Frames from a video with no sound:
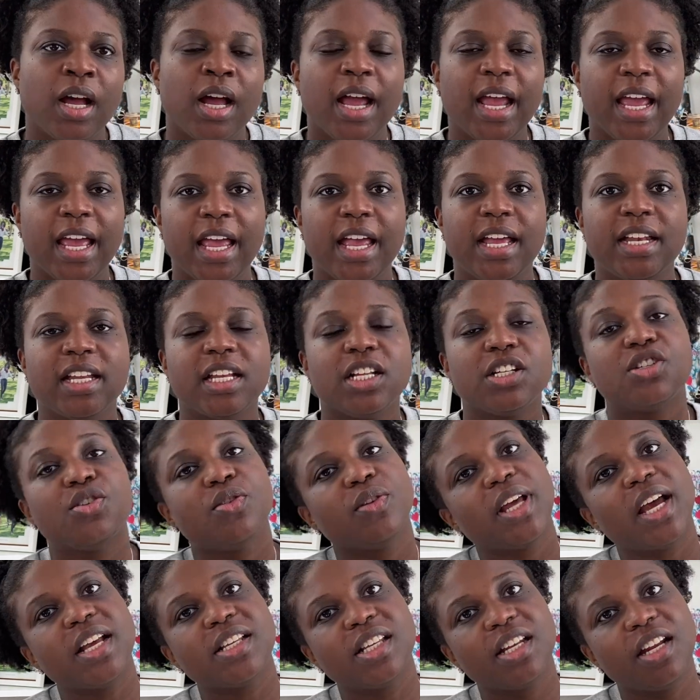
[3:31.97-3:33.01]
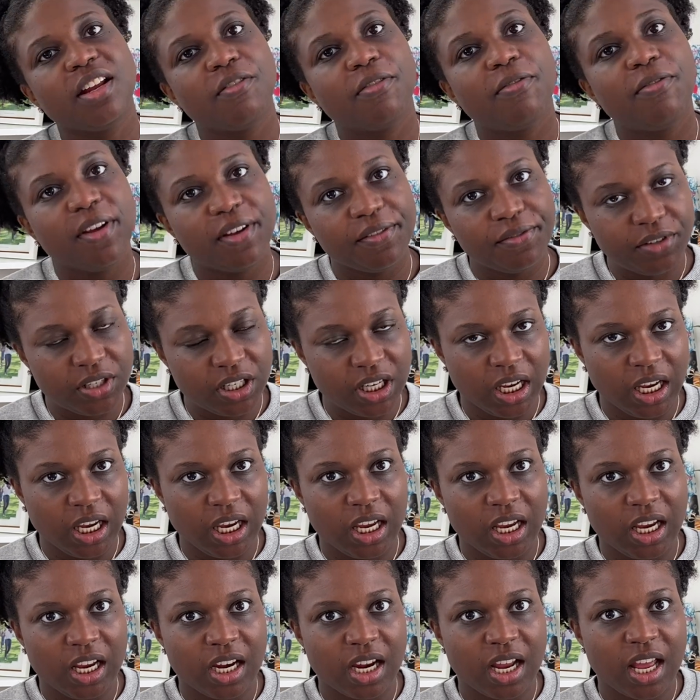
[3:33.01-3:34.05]
And in
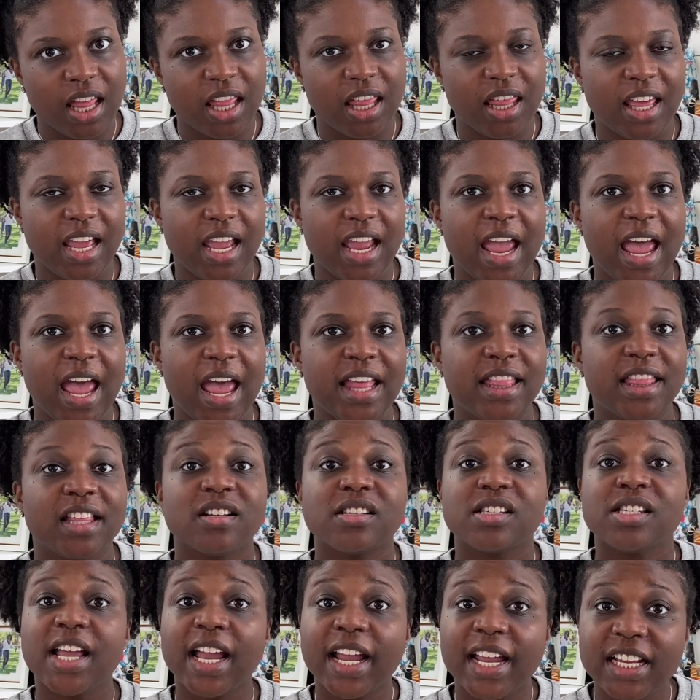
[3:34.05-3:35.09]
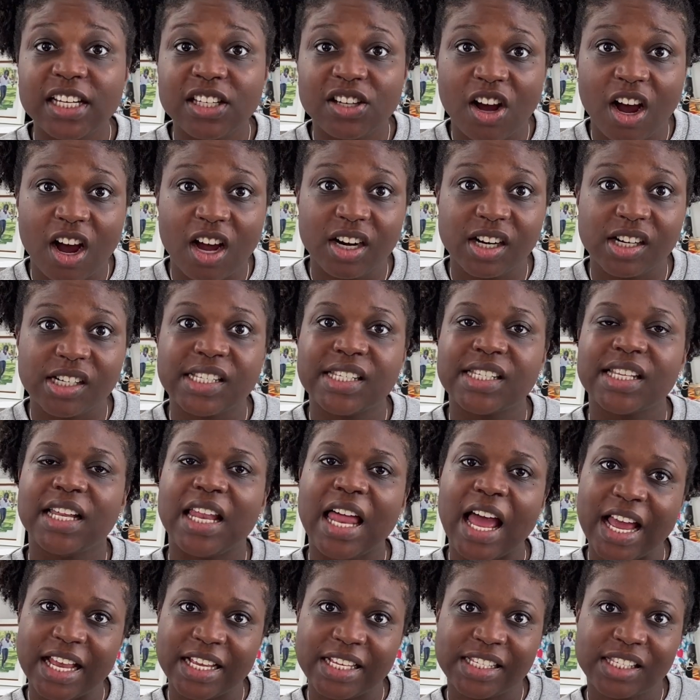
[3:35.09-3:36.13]
2015, they had their second daughter,
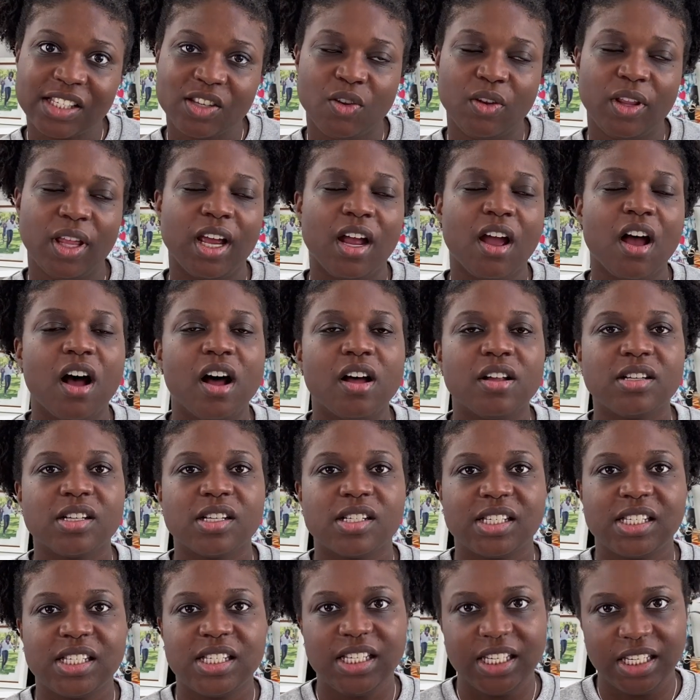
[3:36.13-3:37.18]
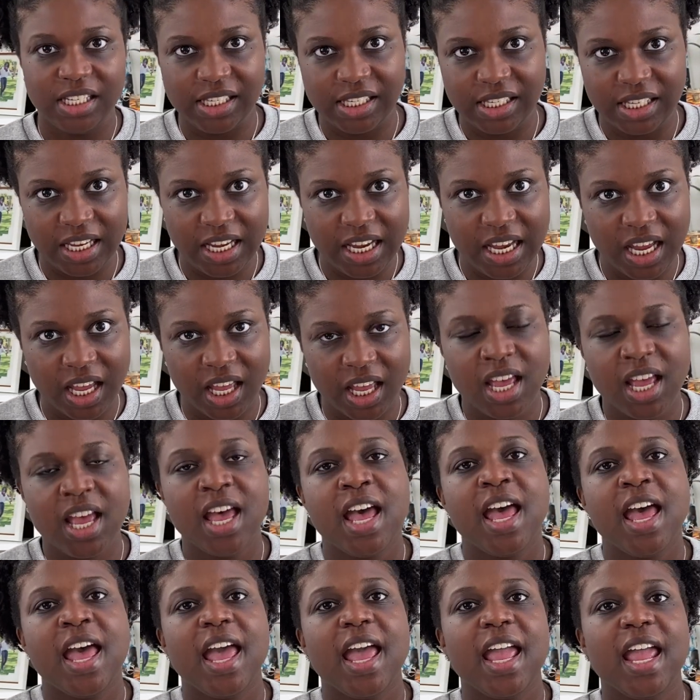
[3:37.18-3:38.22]
Celeste, who they called Cece.
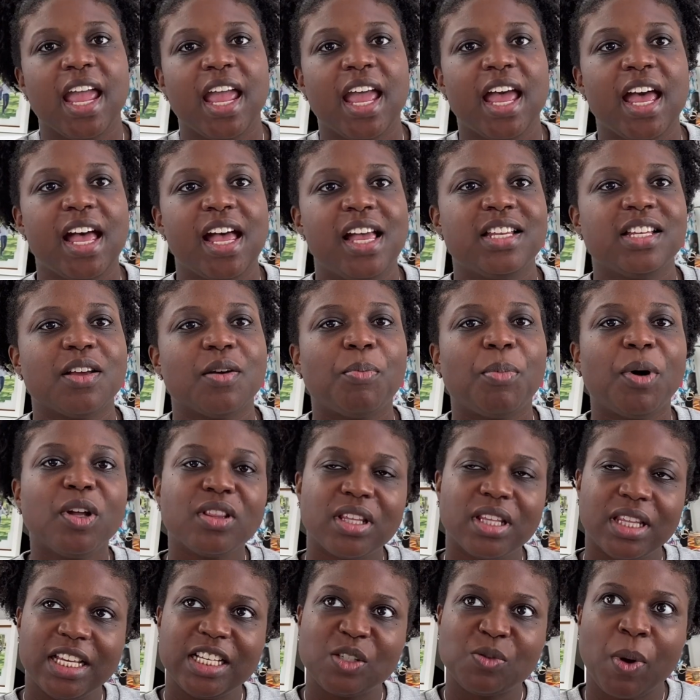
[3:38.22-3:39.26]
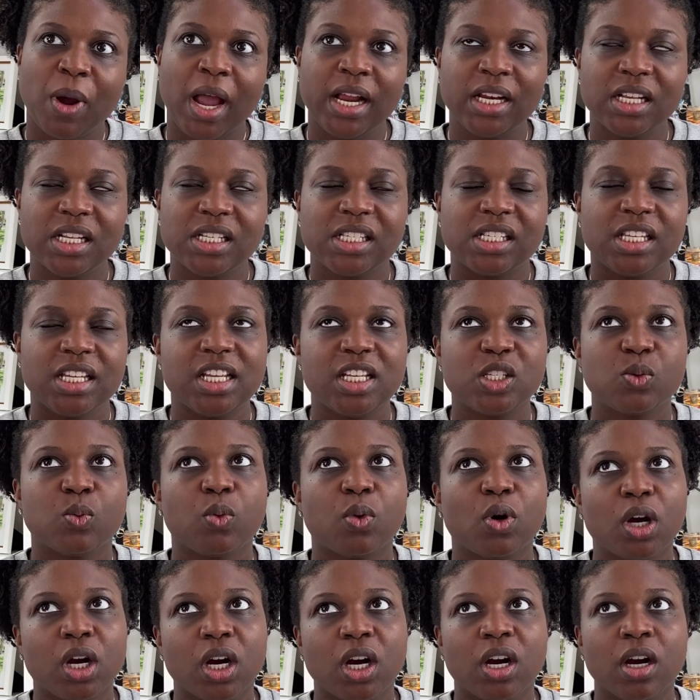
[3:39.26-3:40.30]
And both of these pregnancies
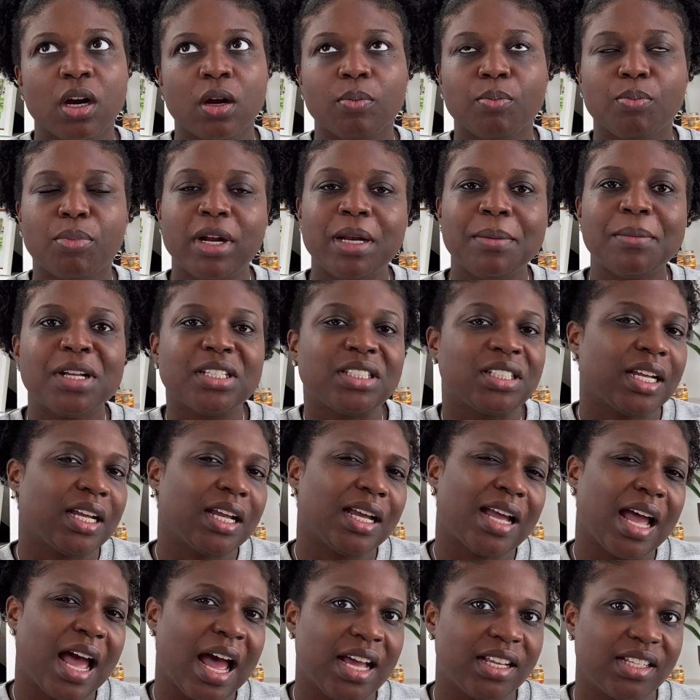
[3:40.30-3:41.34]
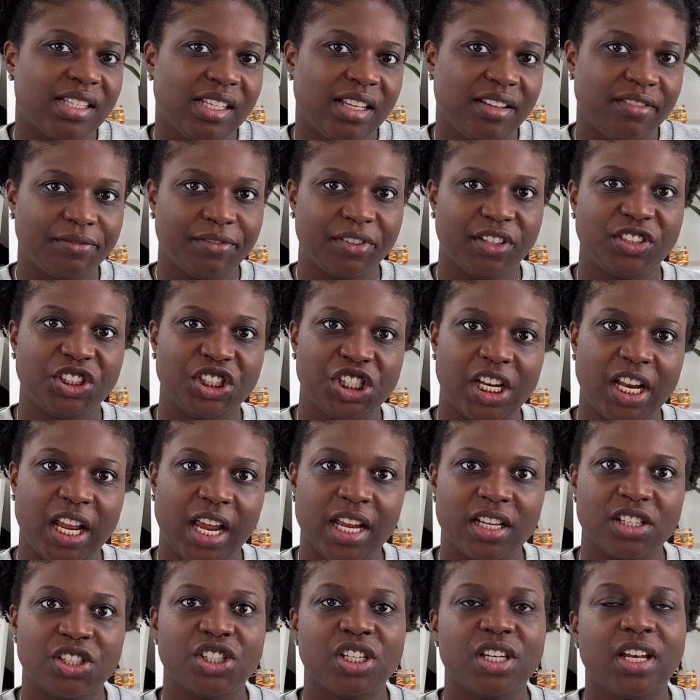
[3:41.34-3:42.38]
were pretty much like a godsend for Shanann.
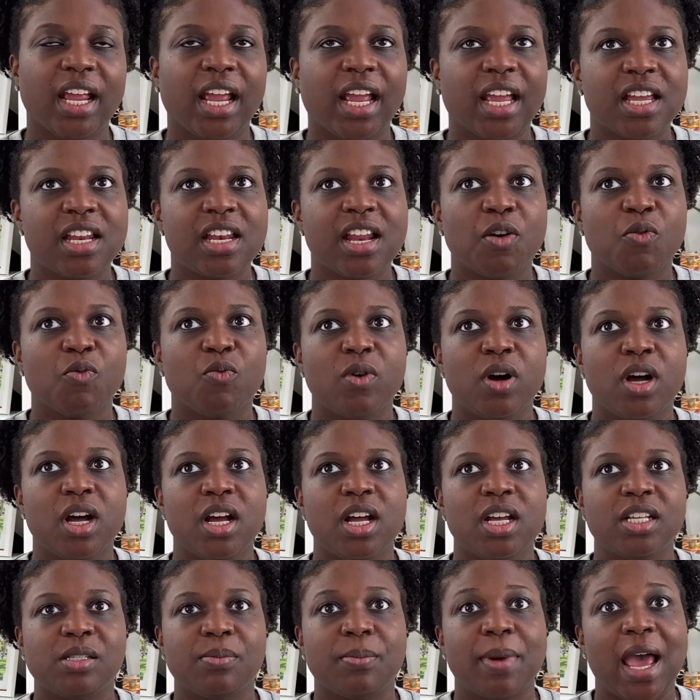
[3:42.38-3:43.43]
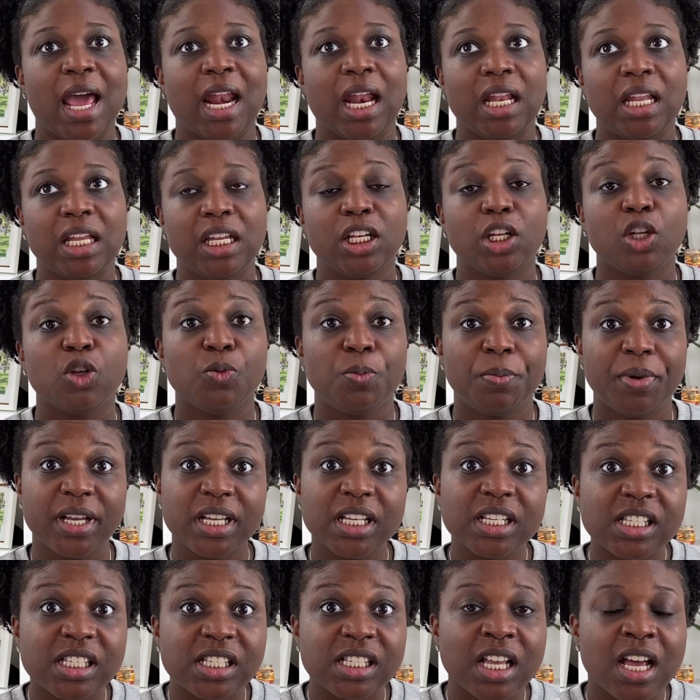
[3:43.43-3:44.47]
Shanann was battling
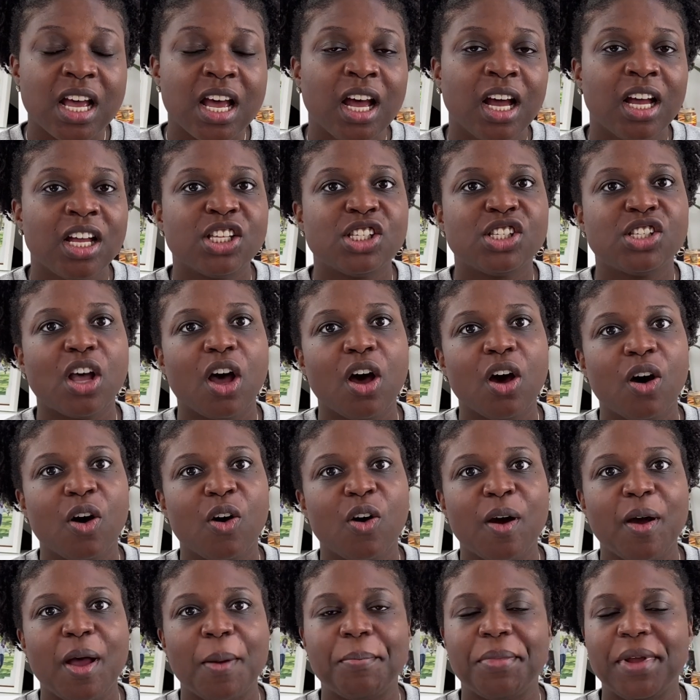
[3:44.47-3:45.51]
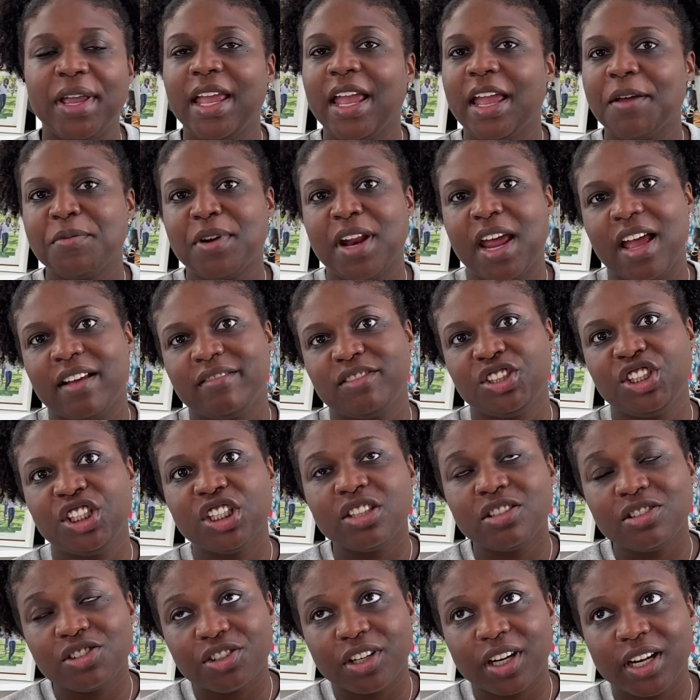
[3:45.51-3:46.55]
lupus. So being able to have
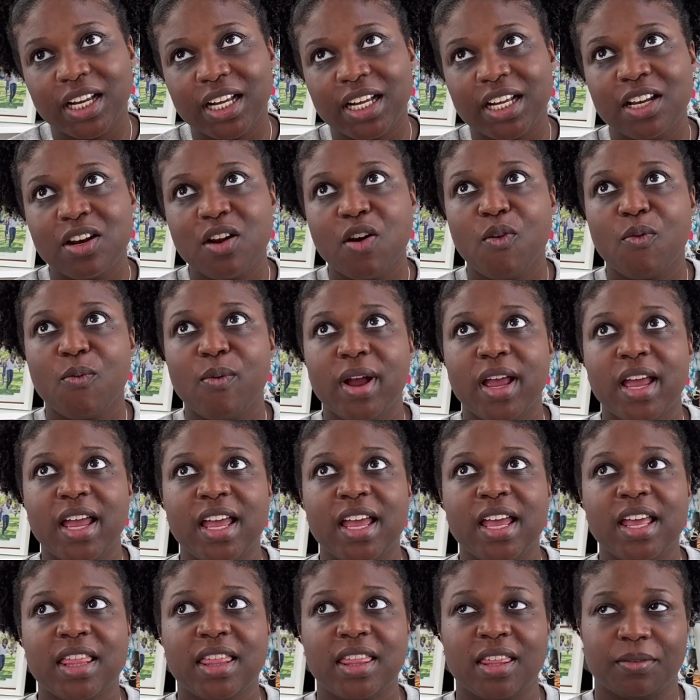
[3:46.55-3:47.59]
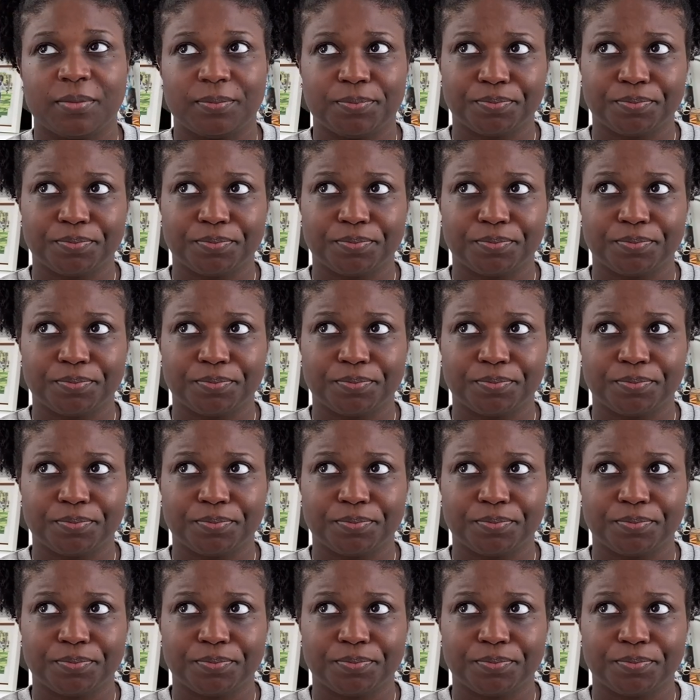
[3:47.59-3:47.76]
children with